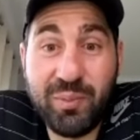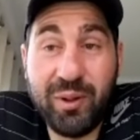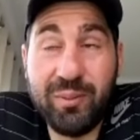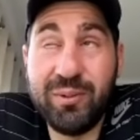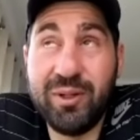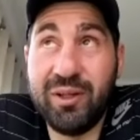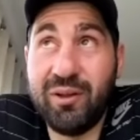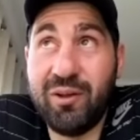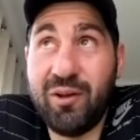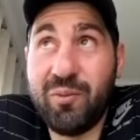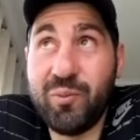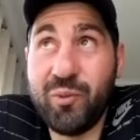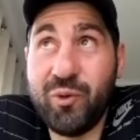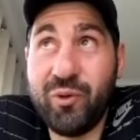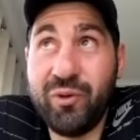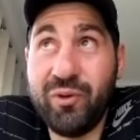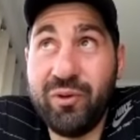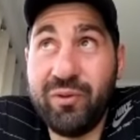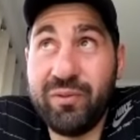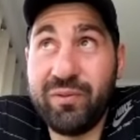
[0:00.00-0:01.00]
probably a lot
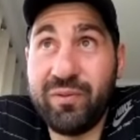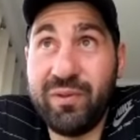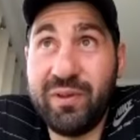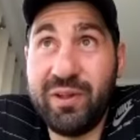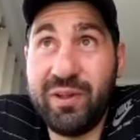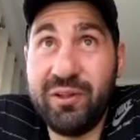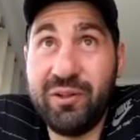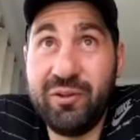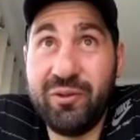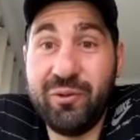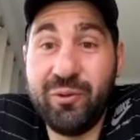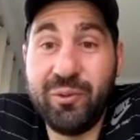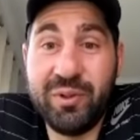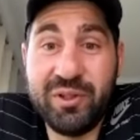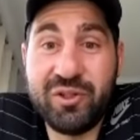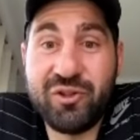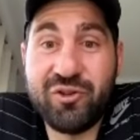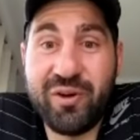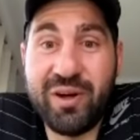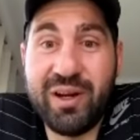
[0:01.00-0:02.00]
more than you do in
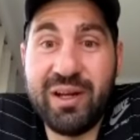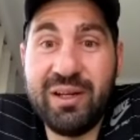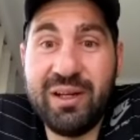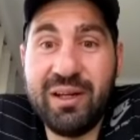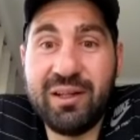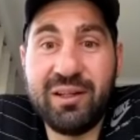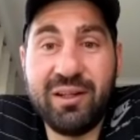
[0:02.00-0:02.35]
Australia.